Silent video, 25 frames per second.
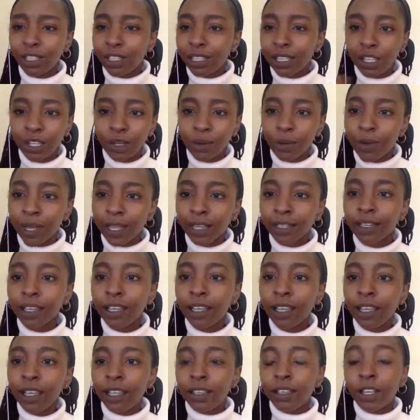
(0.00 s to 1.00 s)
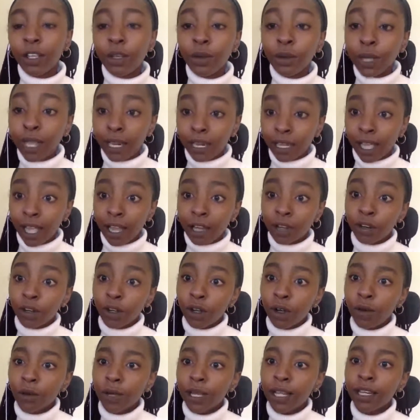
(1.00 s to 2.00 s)
UN, that you can kind
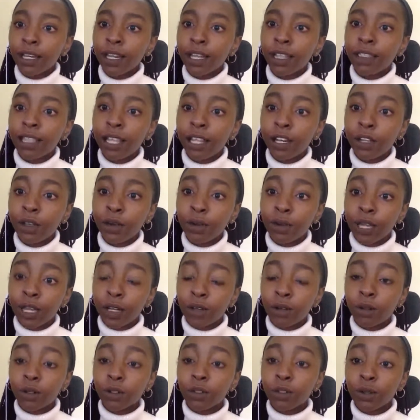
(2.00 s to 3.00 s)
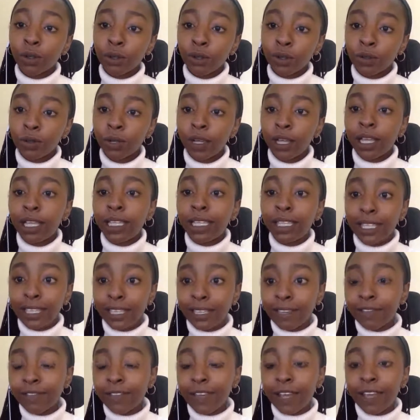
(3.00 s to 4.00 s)
of go in and then you can also
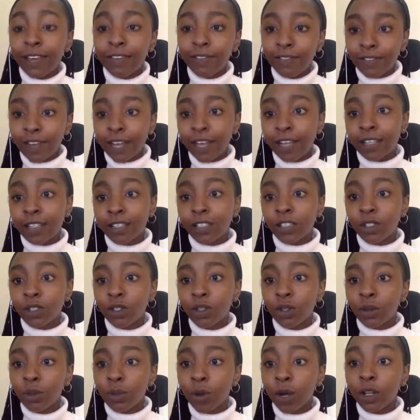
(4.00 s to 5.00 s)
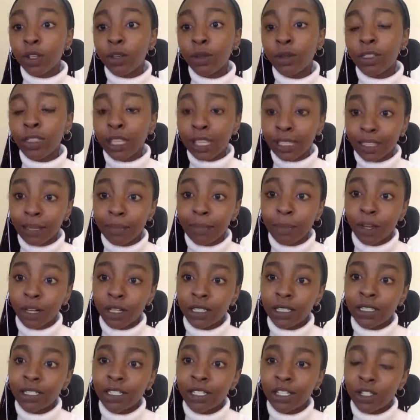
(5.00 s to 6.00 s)
give advice to what you think the
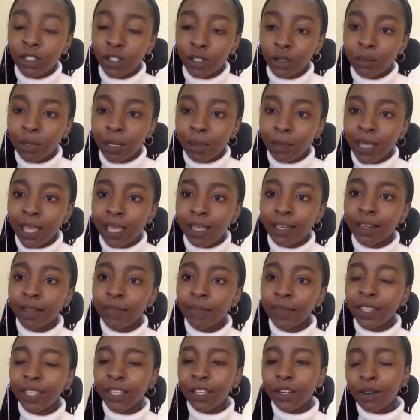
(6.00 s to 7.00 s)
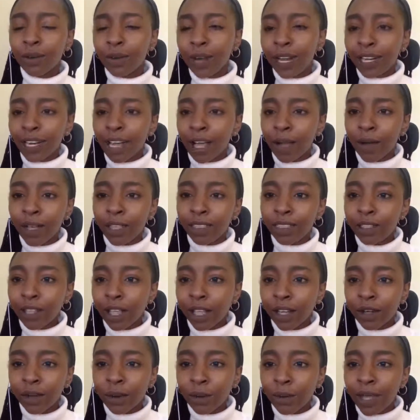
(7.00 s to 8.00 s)
policy should be made. Now, right now,
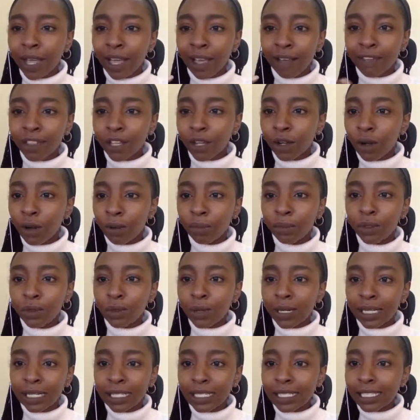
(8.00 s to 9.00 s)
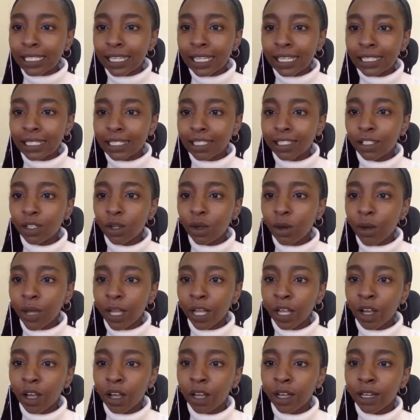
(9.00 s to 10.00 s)
I know we have the COP26
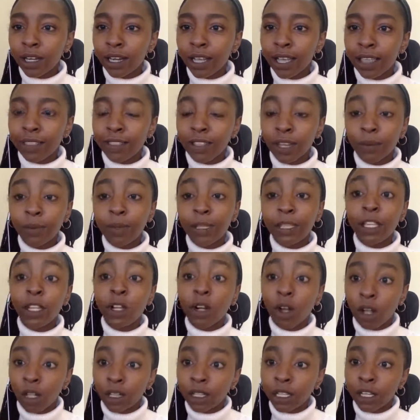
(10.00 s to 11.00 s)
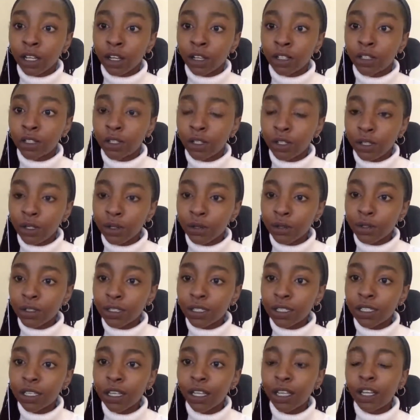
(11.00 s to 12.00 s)
going on, and they're really calling on to
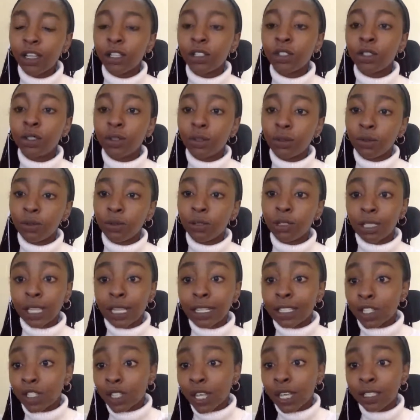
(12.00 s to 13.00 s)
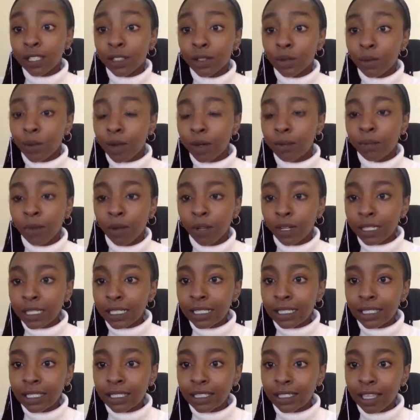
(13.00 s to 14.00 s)
youths to suggest what
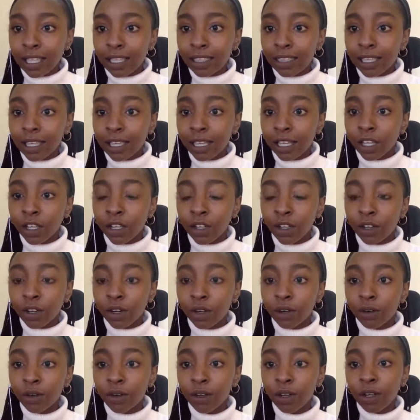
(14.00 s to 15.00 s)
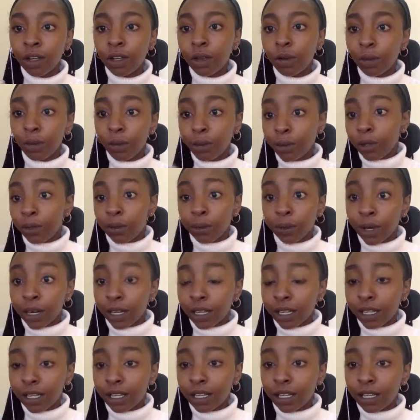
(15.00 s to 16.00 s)
policies they think, you know, would
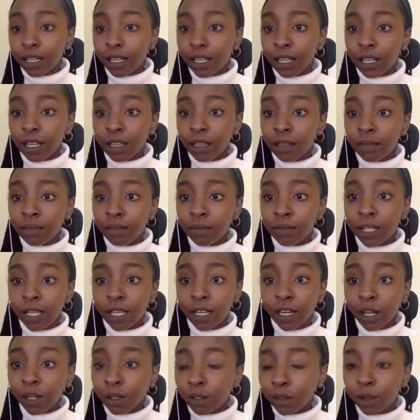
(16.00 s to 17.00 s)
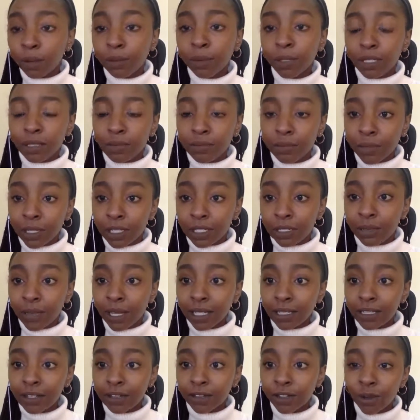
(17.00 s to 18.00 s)
work in a global
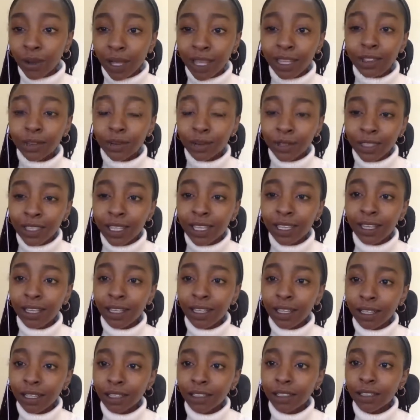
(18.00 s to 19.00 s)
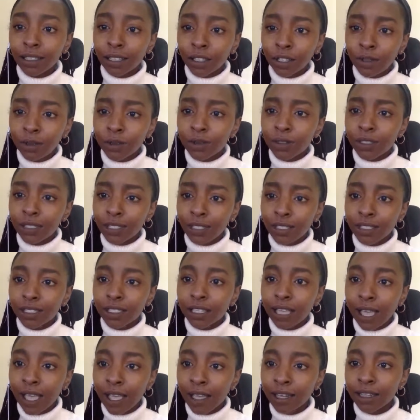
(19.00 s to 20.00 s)
perspective. So I do think youths
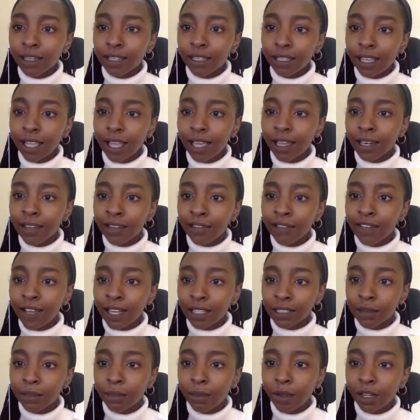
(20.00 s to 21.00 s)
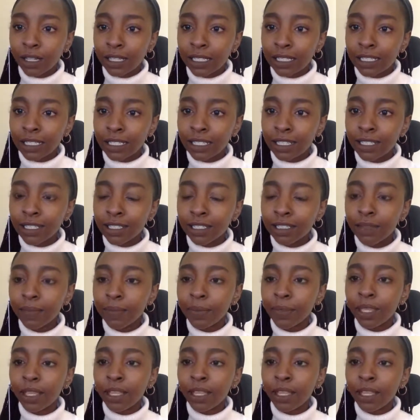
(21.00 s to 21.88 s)
can affect policies.